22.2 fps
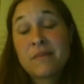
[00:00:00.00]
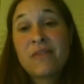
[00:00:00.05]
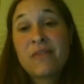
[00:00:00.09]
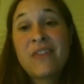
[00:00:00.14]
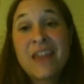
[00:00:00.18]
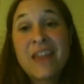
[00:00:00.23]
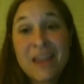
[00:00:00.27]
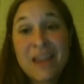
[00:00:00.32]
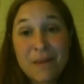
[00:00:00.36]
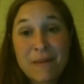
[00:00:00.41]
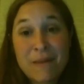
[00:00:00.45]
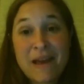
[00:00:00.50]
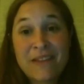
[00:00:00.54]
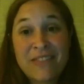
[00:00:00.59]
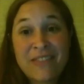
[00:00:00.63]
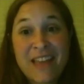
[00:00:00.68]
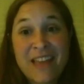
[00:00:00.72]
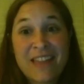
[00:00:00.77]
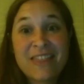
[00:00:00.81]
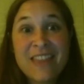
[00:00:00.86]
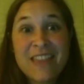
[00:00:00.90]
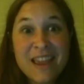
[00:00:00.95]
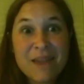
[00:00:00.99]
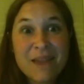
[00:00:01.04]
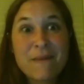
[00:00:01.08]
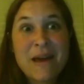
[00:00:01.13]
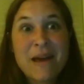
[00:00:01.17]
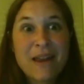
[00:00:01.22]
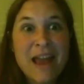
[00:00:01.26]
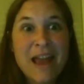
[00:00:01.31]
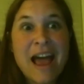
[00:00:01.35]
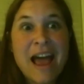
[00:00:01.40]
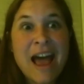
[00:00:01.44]
Think about that. Think
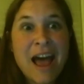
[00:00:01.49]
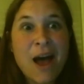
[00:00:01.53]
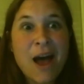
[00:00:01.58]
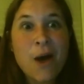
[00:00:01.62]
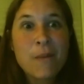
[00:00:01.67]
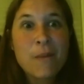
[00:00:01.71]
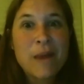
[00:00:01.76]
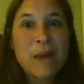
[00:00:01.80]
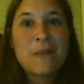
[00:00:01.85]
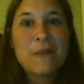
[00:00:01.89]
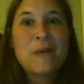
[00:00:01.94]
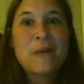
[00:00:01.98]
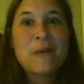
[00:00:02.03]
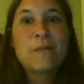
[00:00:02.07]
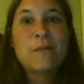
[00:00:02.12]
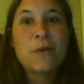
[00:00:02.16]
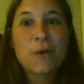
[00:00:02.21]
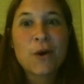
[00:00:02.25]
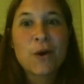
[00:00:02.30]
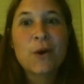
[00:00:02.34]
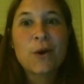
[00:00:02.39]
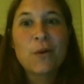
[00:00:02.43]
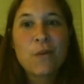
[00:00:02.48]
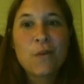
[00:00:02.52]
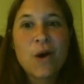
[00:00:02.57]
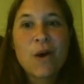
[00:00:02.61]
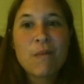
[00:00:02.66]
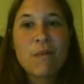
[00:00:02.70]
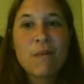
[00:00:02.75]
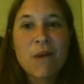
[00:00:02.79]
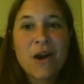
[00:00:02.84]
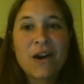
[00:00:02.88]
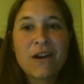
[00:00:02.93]
about how many people go to
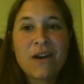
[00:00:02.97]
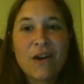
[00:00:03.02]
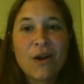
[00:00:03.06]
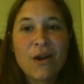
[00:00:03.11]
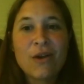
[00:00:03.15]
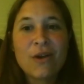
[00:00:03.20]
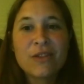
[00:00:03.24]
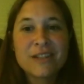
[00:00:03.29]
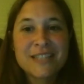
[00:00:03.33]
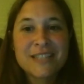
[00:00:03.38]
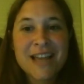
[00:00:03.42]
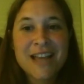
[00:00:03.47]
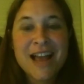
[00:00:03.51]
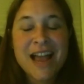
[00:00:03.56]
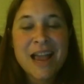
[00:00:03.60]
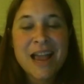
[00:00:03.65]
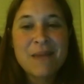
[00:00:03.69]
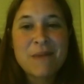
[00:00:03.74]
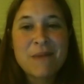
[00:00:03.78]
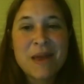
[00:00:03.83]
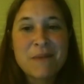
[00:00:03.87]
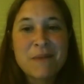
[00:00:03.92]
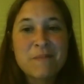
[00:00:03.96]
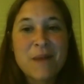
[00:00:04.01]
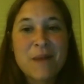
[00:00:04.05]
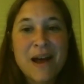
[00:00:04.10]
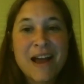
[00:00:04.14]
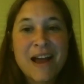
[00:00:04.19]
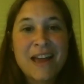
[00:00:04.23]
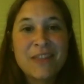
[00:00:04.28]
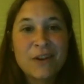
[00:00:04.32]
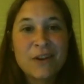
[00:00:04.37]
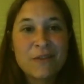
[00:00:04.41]
Walmart all the time and
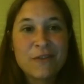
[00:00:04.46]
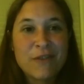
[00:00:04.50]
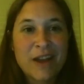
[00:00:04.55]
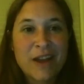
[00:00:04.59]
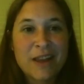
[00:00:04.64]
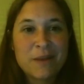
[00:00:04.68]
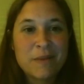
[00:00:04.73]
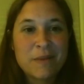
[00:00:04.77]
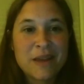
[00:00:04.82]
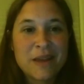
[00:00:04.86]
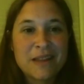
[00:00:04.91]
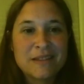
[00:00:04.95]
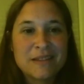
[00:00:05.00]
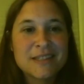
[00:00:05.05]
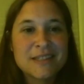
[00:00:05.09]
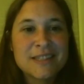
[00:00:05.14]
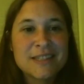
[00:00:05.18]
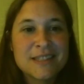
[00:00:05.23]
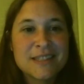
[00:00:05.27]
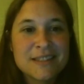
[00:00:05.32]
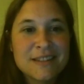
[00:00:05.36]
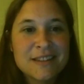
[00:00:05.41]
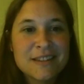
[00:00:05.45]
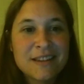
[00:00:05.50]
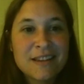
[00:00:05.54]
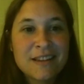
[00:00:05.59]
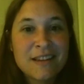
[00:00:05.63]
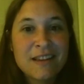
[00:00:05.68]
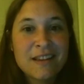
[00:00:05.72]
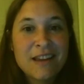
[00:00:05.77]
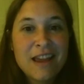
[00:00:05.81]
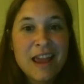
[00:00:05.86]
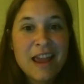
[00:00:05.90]
buy their vitamins.
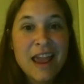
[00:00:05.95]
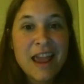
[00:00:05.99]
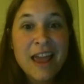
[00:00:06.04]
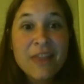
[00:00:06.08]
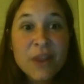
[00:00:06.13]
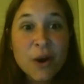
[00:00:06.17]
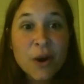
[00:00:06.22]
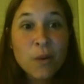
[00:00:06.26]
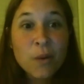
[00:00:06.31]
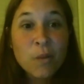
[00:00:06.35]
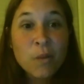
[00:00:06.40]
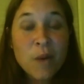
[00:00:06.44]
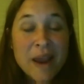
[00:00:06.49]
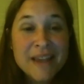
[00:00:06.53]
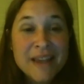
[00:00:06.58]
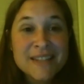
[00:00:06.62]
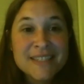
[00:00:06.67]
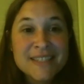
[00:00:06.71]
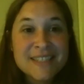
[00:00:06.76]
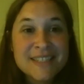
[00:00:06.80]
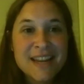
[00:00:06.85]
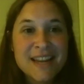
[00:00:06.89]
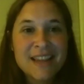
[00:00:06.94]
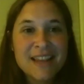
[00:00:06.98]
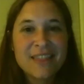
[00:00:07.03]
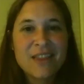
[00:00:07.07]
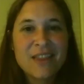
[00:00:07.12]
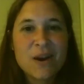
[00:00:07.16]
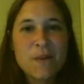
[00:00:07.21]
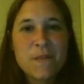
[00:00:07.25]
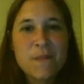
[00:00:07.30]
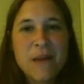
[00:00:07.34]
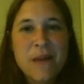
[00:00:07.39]
And they're wasting
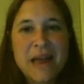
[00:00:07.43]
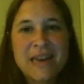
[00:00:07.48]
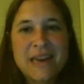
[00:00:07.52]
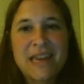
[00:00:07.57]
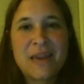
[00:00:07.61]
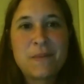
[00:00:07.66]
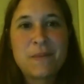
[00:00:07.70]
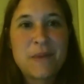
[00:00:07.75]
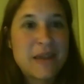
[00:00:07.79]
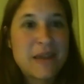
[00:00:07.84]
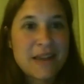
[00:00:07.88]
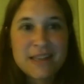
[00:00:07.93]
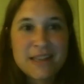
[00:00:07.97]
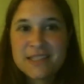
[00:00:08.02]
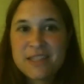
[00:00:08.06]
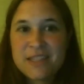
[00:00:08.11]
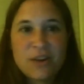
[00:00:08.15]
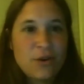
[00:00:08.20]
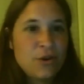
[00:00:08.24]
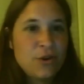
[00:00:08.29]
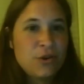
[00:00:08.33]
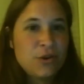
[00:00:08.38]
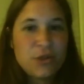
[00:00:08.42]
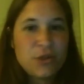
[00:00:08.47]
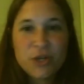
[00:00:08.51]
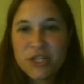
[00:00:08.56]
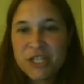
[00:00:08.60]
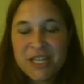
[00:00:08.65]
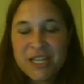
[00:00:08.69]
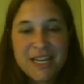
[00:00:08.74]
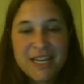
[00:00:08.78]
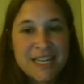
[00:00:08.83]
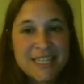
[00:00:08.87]
their money because their
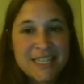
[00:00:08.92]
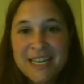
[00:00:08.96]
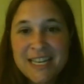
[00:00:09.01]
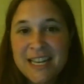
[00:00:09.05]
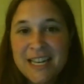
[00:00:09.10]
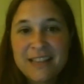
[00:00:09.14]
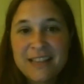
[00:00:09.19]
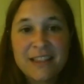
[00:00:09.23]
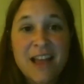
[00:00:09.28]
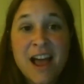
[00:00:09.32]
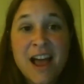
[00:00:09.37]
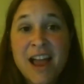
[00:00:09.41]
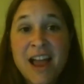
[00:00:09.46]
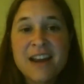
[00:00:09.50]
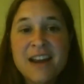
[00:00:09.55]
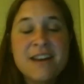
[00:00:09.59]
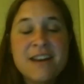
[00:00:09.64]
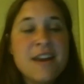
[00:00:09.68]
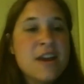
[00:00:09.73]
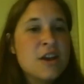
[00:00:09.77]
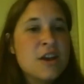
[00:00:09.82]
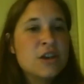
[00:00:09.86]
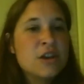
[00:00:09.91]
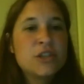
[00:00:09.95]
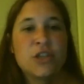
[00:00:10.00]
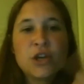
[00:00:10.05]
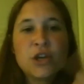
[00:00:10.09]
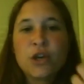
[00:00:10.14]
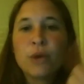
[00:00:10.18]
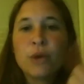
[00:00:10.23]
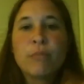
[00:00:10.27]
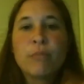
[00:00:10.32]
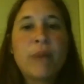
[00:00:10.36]
nutrition isn't in line, so
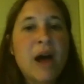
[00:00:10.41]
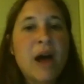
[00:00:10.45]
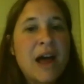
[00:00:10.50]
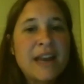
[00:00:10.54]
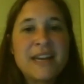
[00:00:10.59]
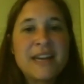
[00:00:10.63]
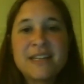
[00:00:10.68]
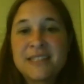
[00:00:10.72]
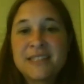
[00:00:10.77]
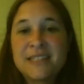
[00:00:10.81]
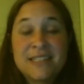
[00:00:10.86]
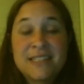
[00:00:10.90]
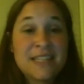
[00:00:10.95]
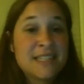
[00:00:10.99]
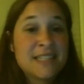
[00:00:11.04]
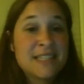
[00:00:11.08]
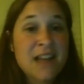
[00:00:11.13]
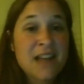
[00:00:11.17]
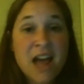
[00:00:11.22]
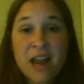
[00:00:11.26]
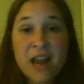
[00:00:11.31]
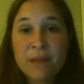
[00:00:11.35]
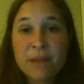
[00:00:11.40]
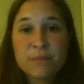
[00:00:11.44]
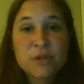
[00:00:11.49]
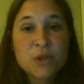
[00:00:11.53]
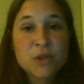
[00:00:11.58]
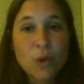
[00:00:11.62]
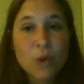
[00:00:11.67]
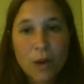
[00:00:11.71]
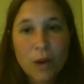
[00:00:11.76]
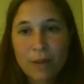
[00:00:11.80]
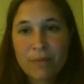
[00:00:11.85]
your body does not
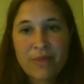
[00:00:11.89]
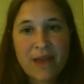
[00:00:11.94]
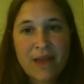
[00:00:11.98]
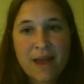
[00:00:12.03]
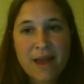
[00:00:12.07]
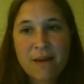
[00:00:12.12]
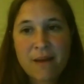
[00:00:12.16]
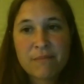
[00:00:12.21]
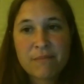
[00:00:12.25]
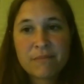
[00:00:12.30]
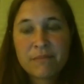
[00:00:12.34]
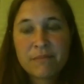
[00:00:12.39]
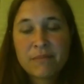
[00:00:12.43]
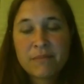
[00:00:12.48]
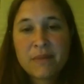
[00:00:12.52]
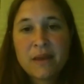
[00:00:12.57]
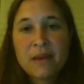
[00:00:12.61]
absorb them,